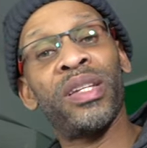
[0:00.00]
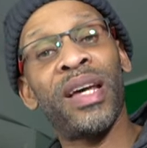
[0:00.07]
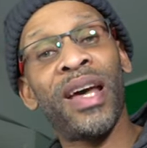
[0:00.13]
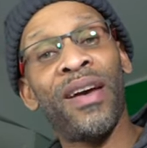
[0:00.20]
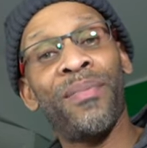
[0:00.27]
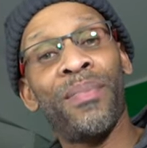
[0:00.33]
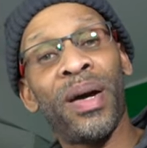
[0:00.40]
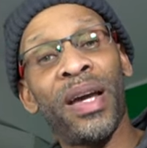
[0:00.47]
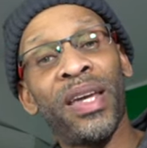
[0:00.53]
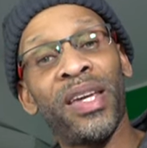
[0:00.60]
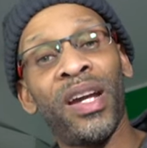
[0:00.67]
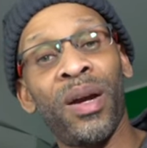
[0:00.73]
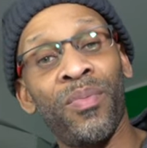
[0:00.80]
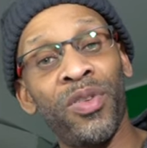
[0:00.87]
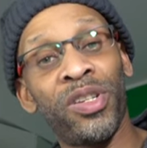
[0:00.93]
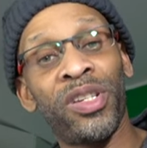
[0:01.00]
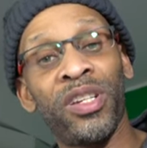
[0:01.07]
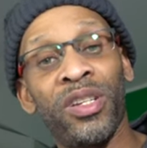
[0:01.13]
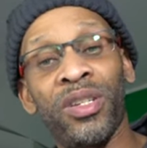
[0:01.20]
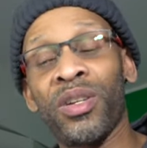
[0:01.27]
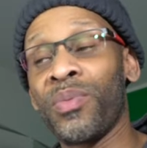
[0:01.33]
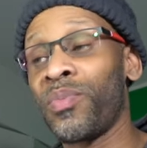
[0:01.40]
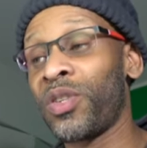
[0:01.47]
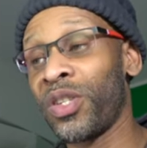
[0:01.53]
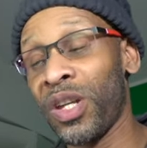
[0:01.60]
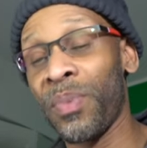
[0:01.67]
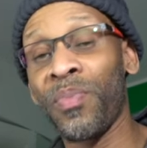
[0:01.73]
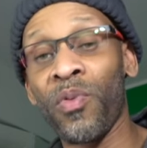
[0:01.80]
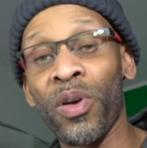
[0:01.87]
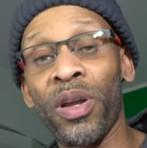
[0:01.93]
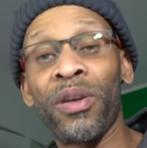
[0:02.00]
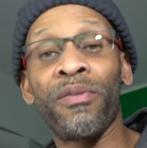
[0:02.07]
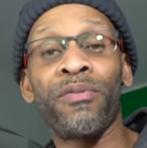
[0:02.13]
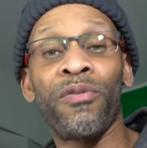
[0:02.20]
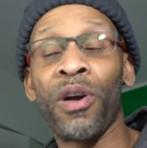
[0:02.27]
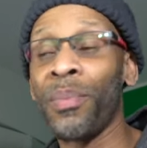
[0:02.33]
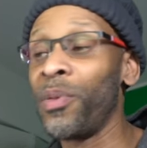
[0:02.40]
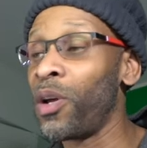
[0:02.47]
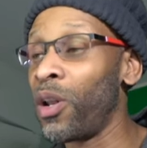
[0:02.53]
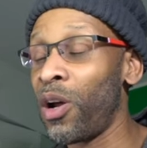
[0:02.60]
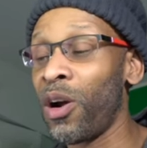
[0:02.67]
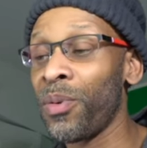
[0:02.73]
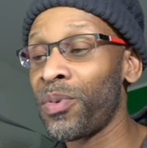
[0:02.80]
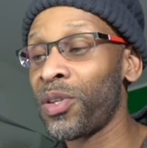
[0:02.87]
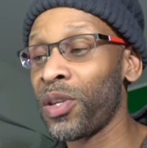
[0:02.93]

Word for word: to have my camera system separated from the alarm